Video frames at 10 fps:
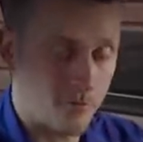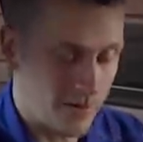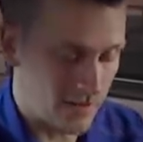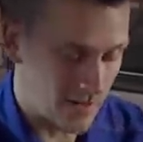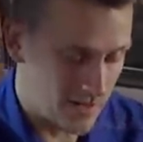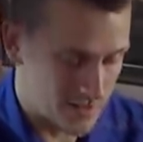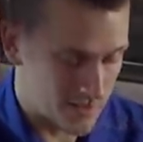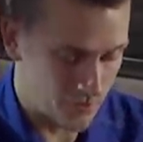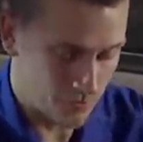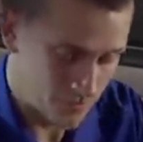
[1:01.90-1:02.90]
free of the
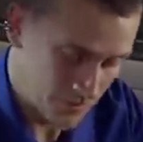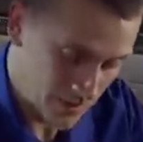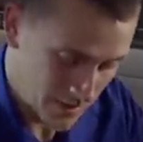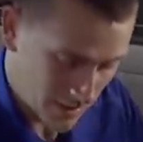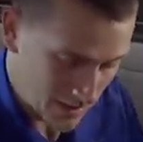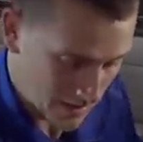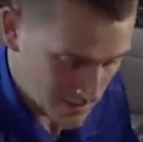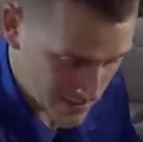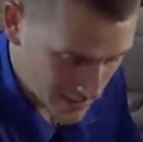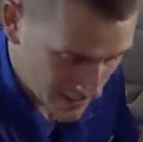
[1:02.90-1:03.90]
console.
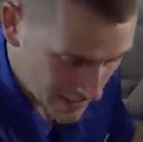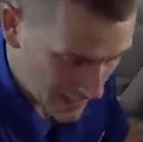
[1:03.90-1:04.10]
Set it